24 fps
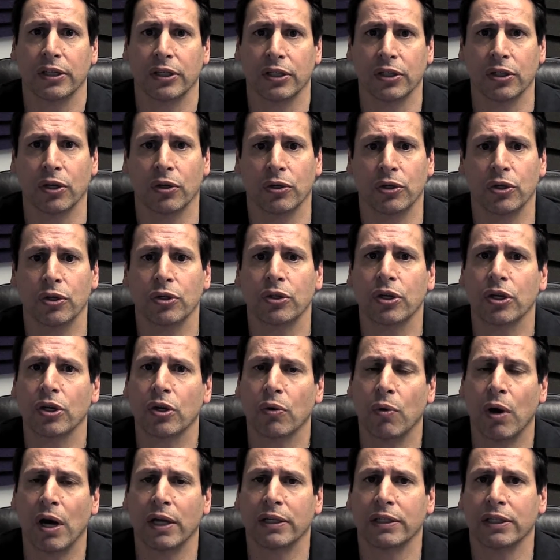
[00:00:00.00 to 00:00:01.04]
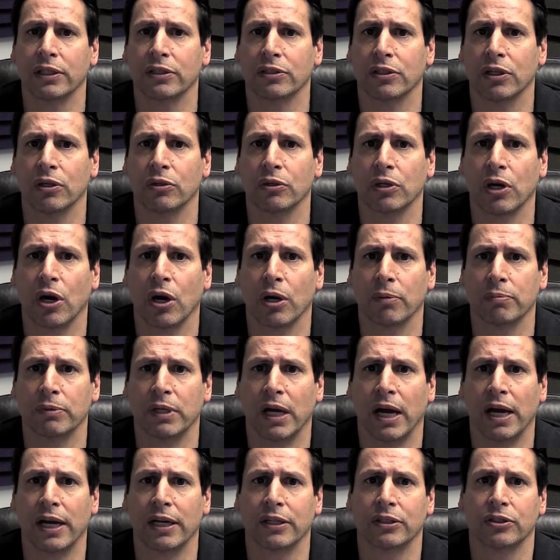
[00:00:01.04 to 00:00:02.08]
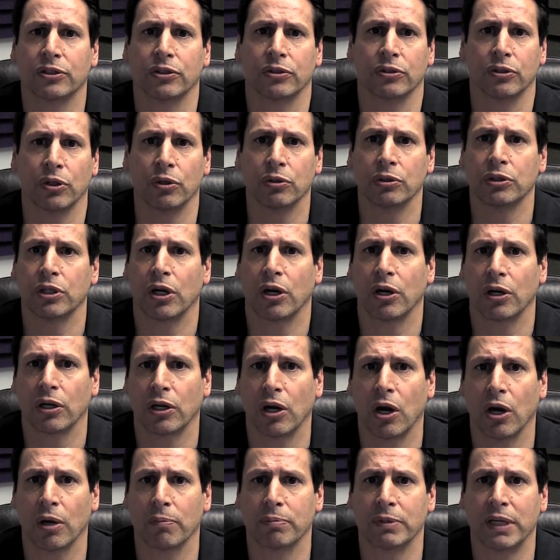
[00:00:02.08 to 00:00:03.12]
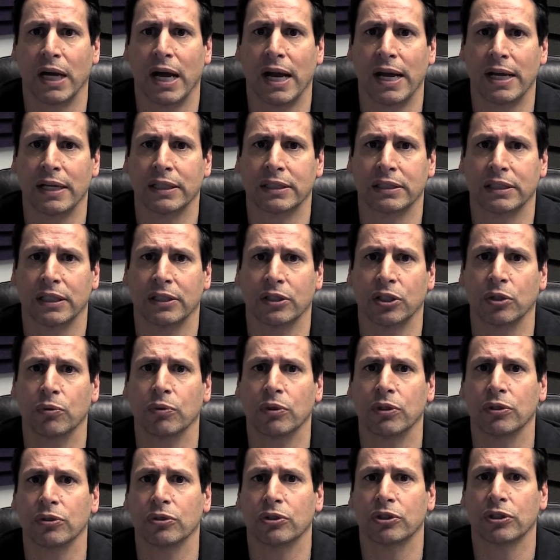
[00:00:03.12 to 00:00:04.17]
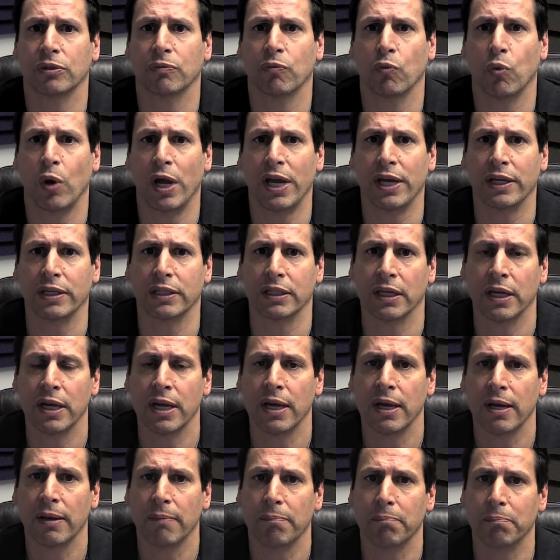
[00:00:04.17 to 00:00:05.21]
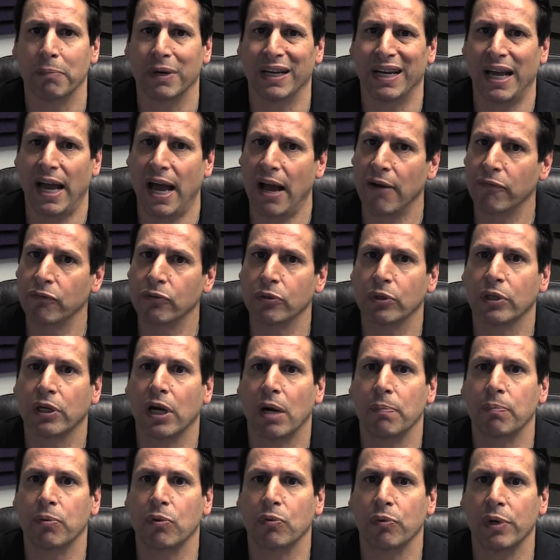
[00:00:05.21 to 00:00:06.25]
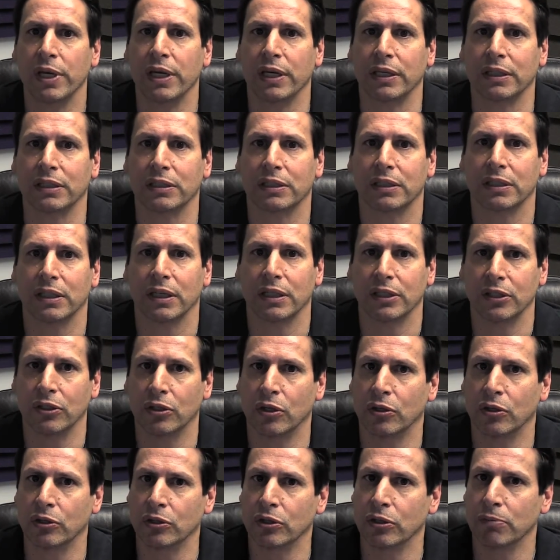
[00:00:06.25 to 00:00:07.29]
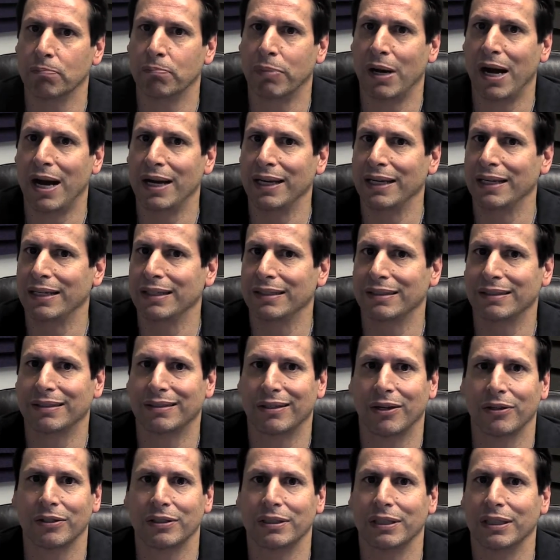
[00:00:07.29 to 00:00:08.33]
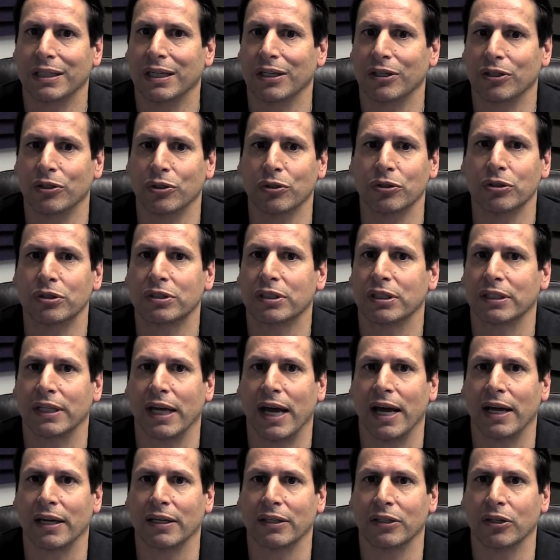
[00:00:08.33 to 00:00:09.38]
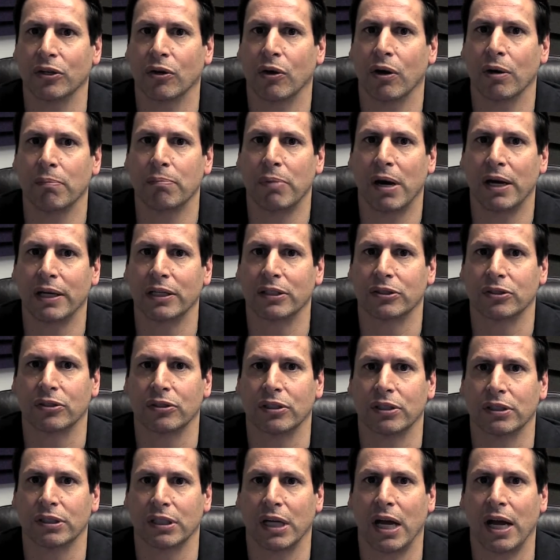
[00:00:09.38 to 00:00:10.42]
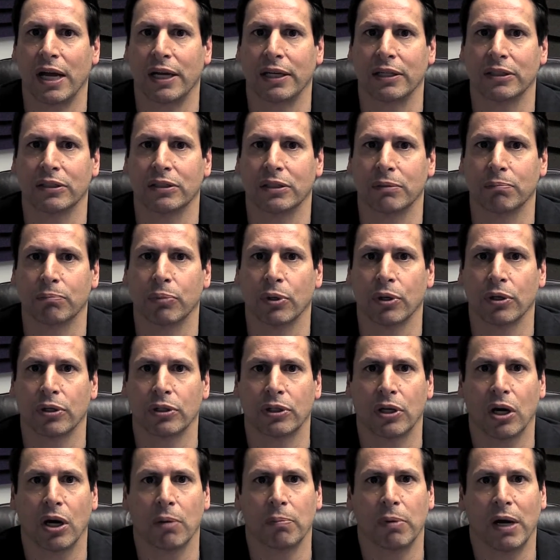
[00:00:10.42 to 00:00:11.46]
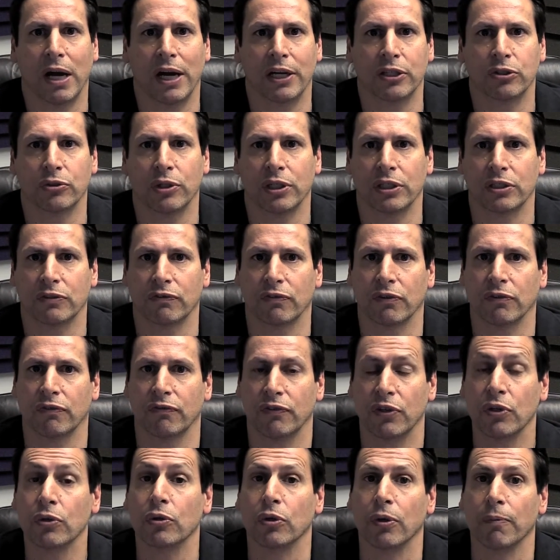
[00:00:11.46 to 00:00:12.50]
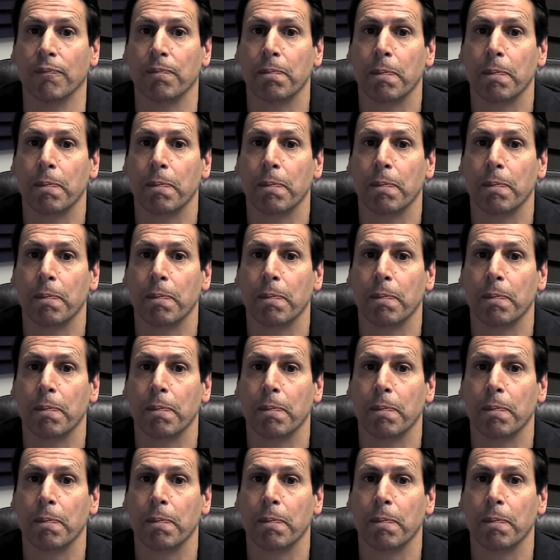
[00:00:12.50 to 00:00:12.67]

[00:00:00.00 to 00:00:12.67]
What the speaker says: You know, you can go on these low carb diets or no carb diets and you will lose some weight, but after a couple weeks, you know, your body starts to get used to that. You know, our bodies are designed to burn carbohydrates for fuel.